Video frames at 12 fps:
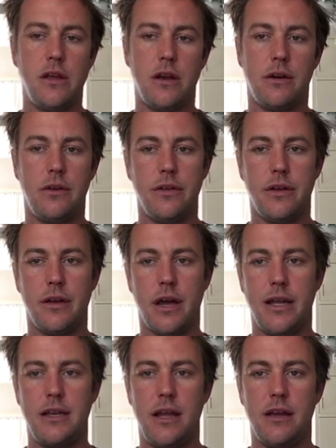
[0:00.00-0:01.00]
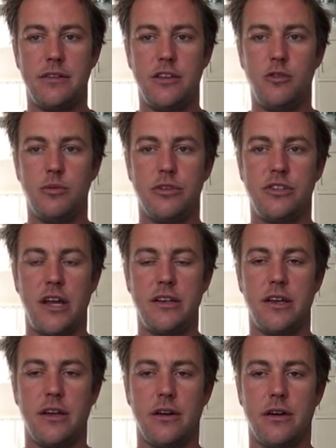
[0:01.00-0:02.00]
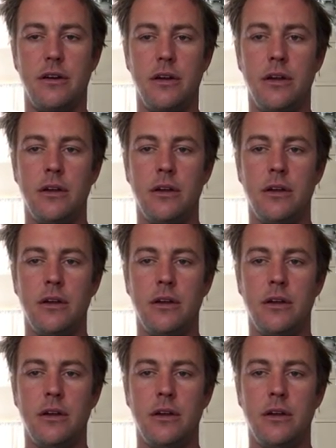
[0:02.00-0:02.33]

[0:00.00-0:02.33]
that all the ideas he's presenting are